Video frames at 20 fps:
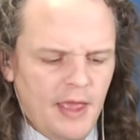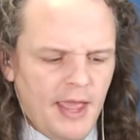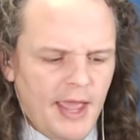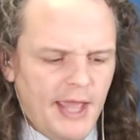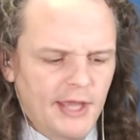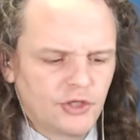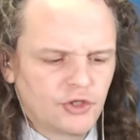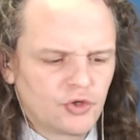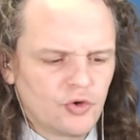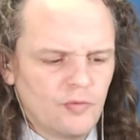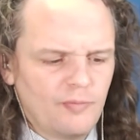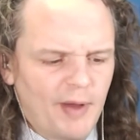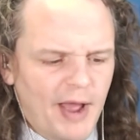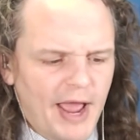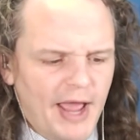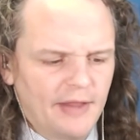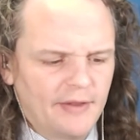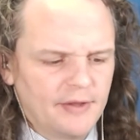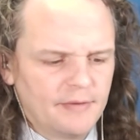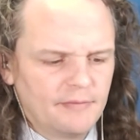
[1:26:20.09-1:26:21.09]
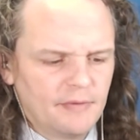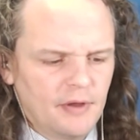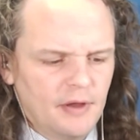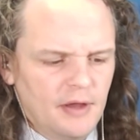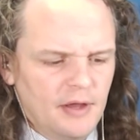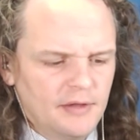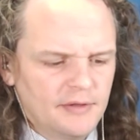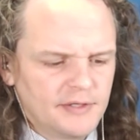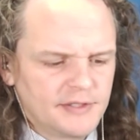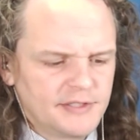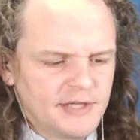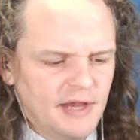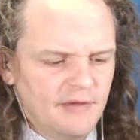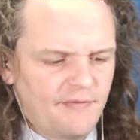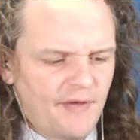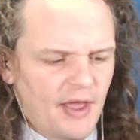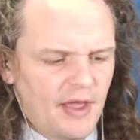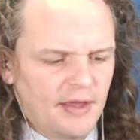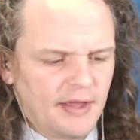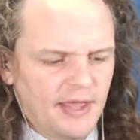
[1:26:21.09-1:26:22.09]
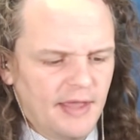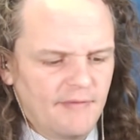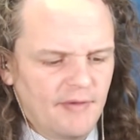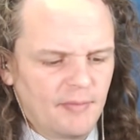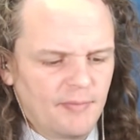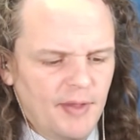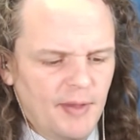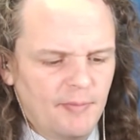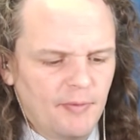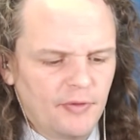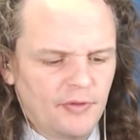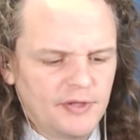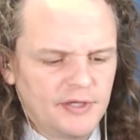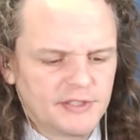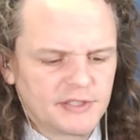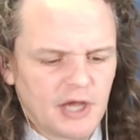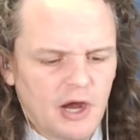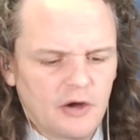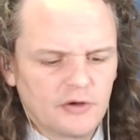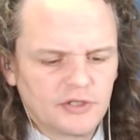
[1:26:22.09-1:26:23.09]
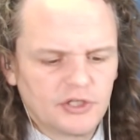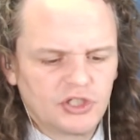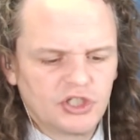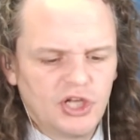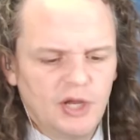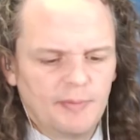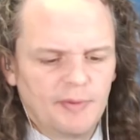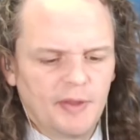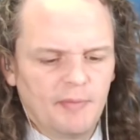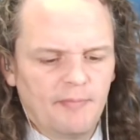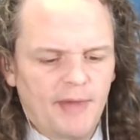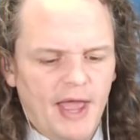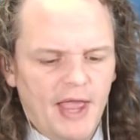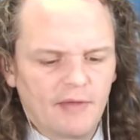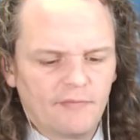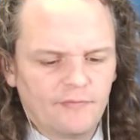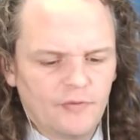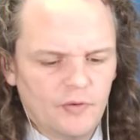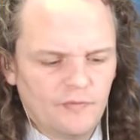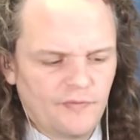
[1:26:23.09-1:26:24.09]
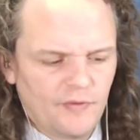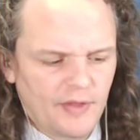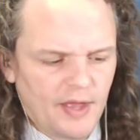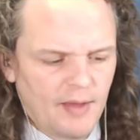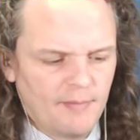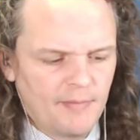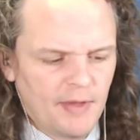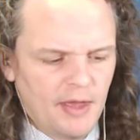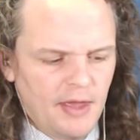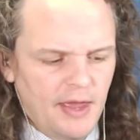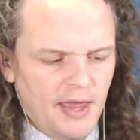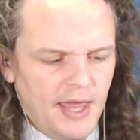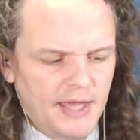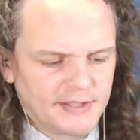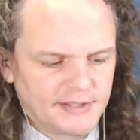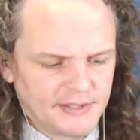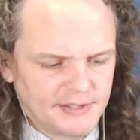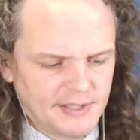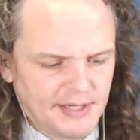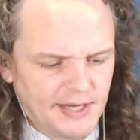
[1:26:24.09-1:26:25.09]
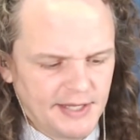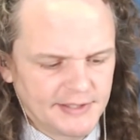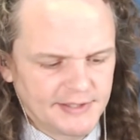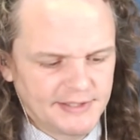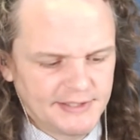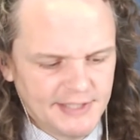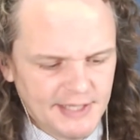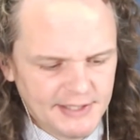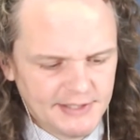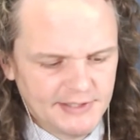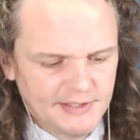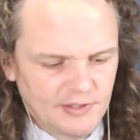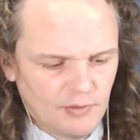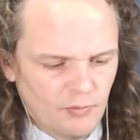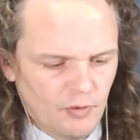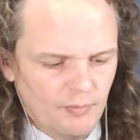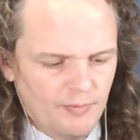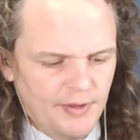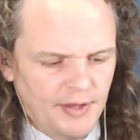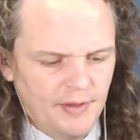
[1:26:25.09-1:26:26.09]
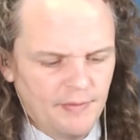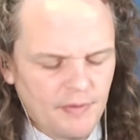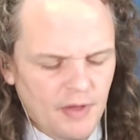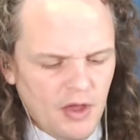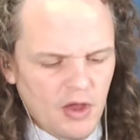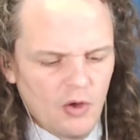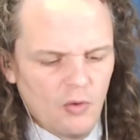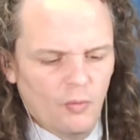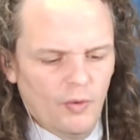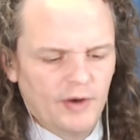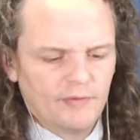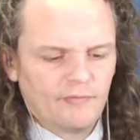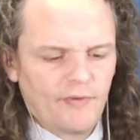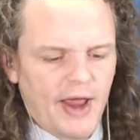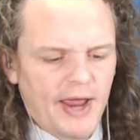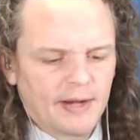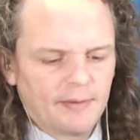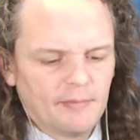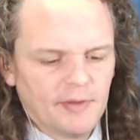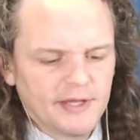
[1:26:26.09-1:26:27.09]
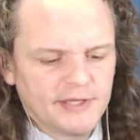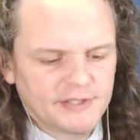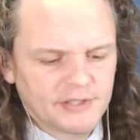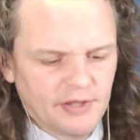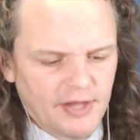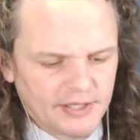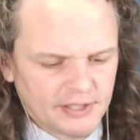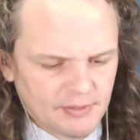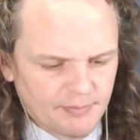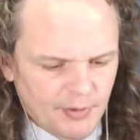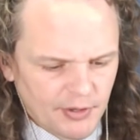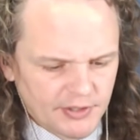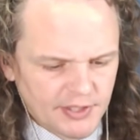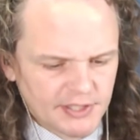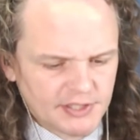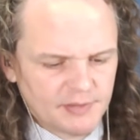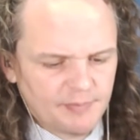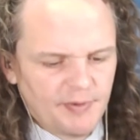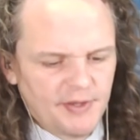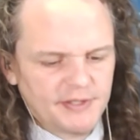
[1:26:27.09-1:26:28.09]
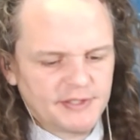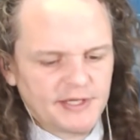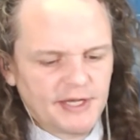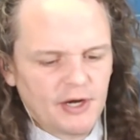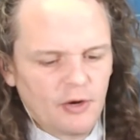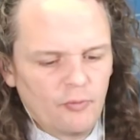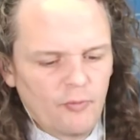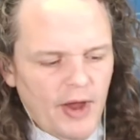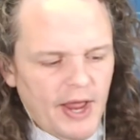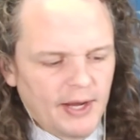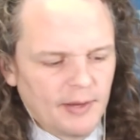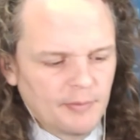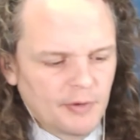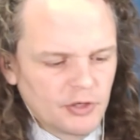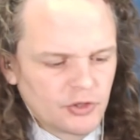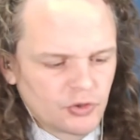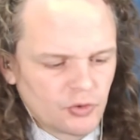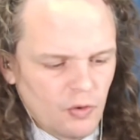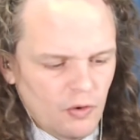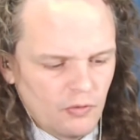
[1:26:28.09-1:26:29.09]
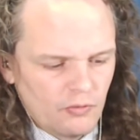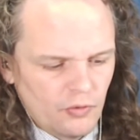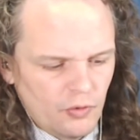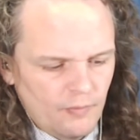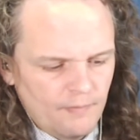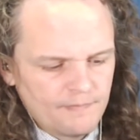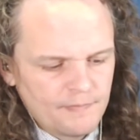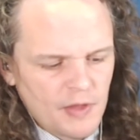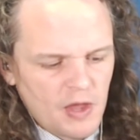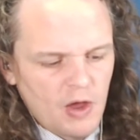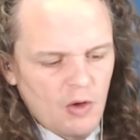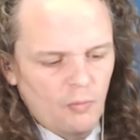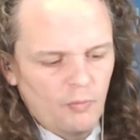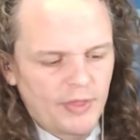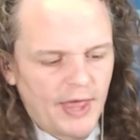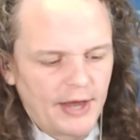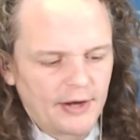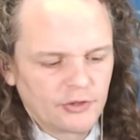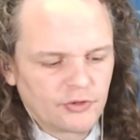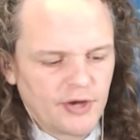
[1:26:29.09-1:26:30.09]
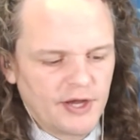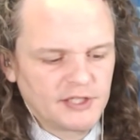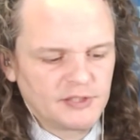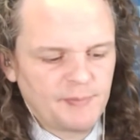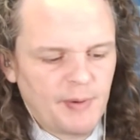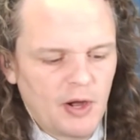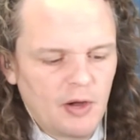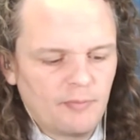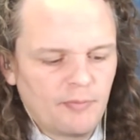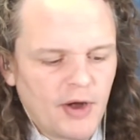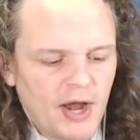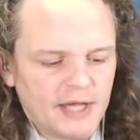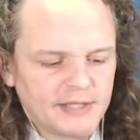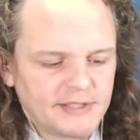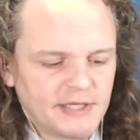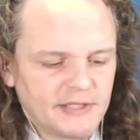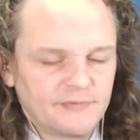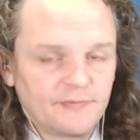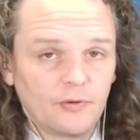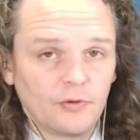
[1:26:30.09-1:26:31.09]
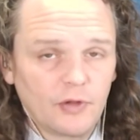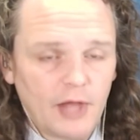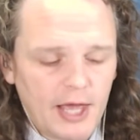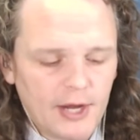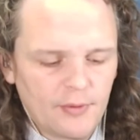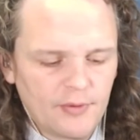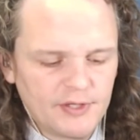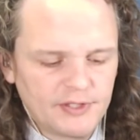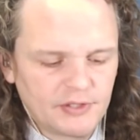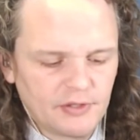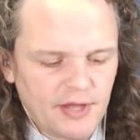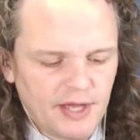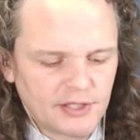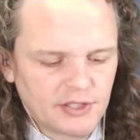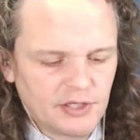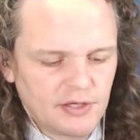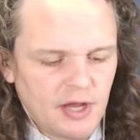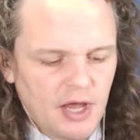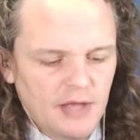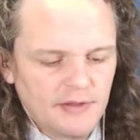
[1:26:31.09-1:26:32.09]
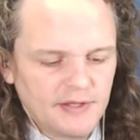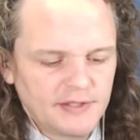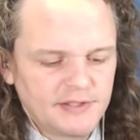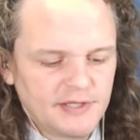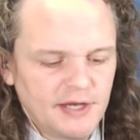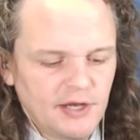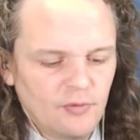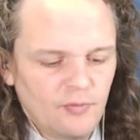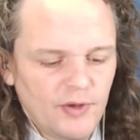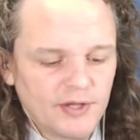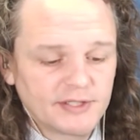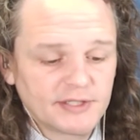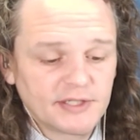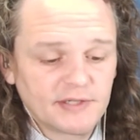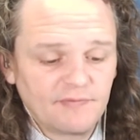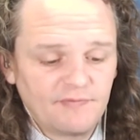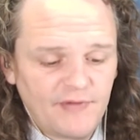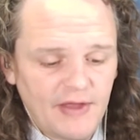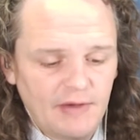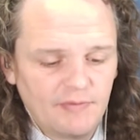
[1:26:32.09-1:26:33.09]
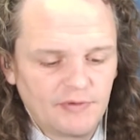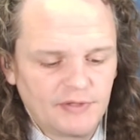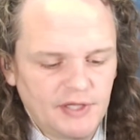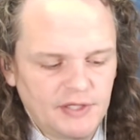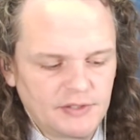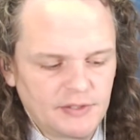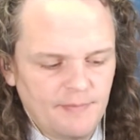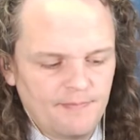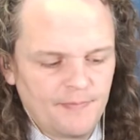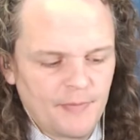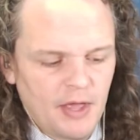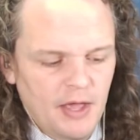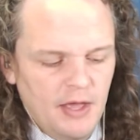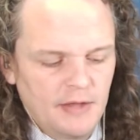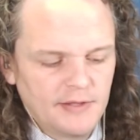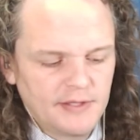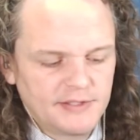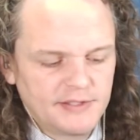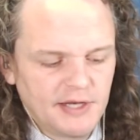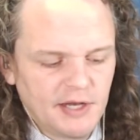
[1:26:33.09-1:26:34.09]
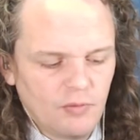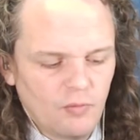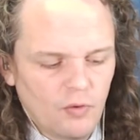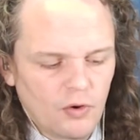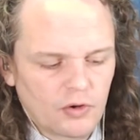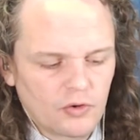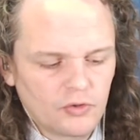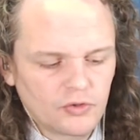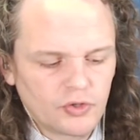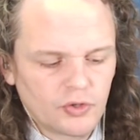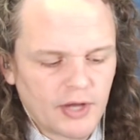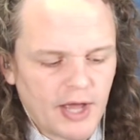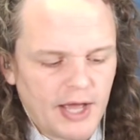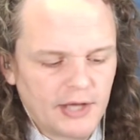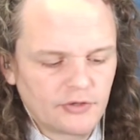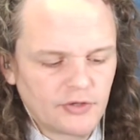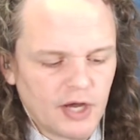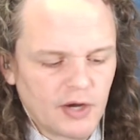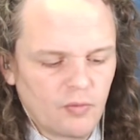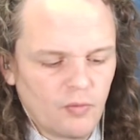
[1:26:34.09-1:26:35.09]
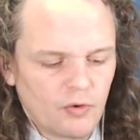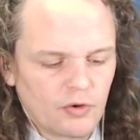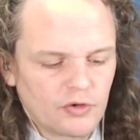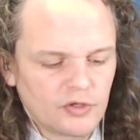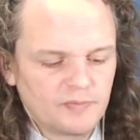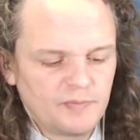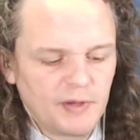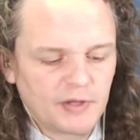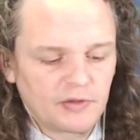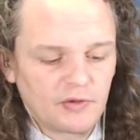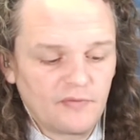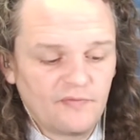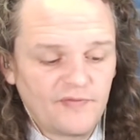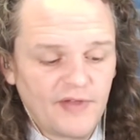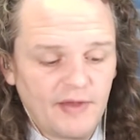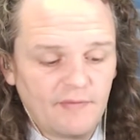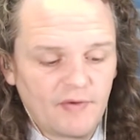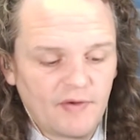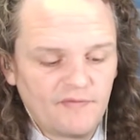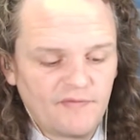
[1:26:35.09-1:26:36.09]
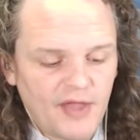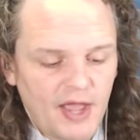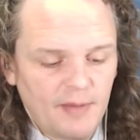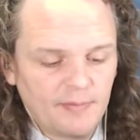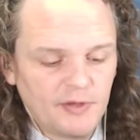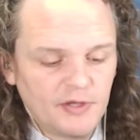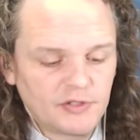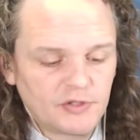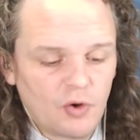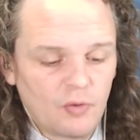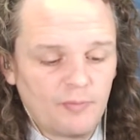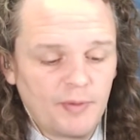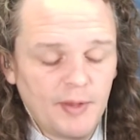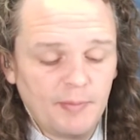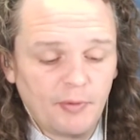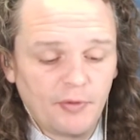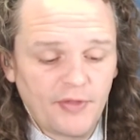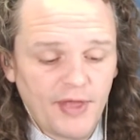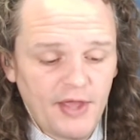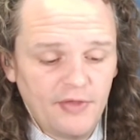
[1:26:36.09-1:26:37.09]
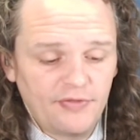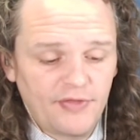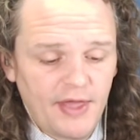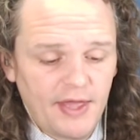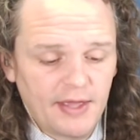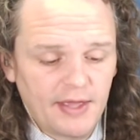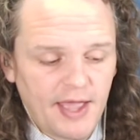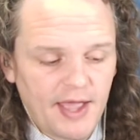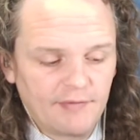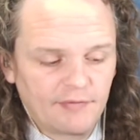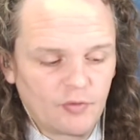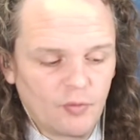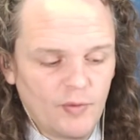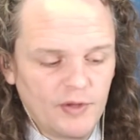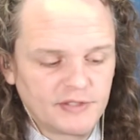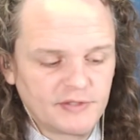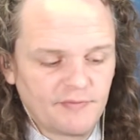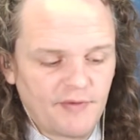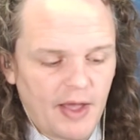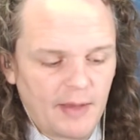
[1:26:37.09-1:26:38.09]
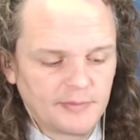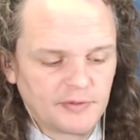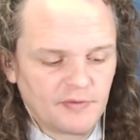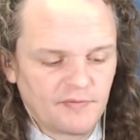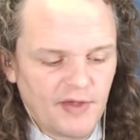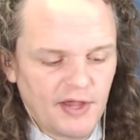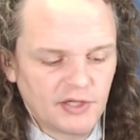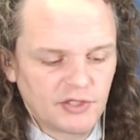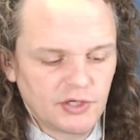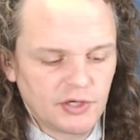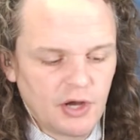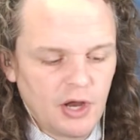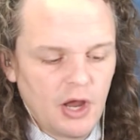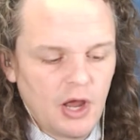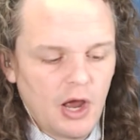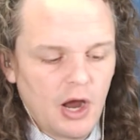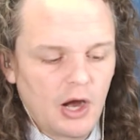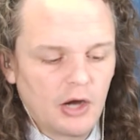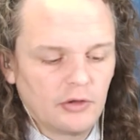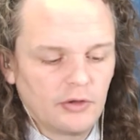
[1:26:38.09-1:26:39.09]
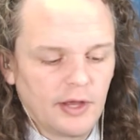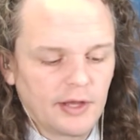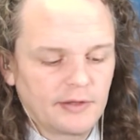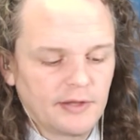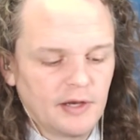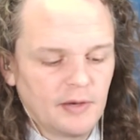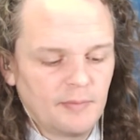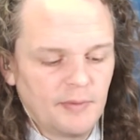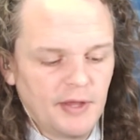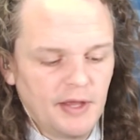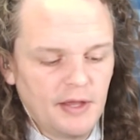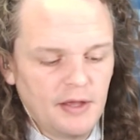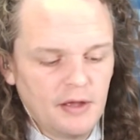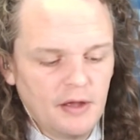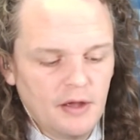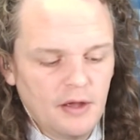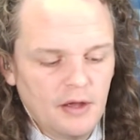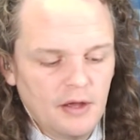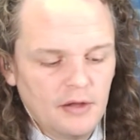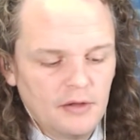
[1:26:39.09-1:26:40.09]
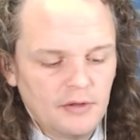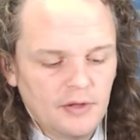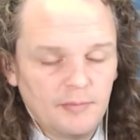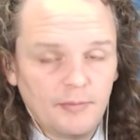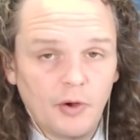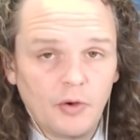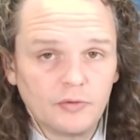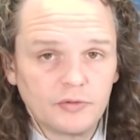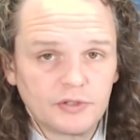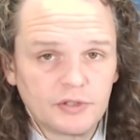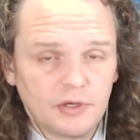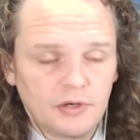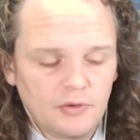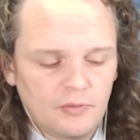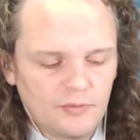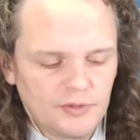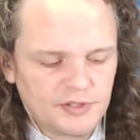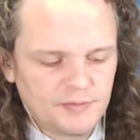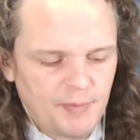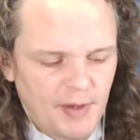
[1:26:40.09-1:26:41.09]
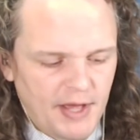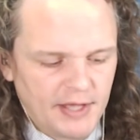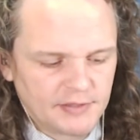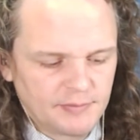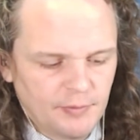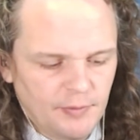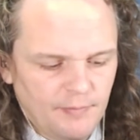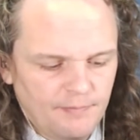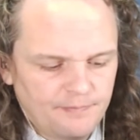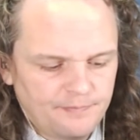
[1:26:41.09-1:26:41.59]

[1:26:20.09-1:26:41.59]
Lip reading: A true pilot to see if giving people these cards is cheaper than buying food for them, as the city insists it will be, would have randomly selected participants in a random control group. Without a transparent process for lottery selection, the city risks favoritism. The city workers or contract workers pick their favorite families or people they think, after weeks of observation, are likely to be the most responsible.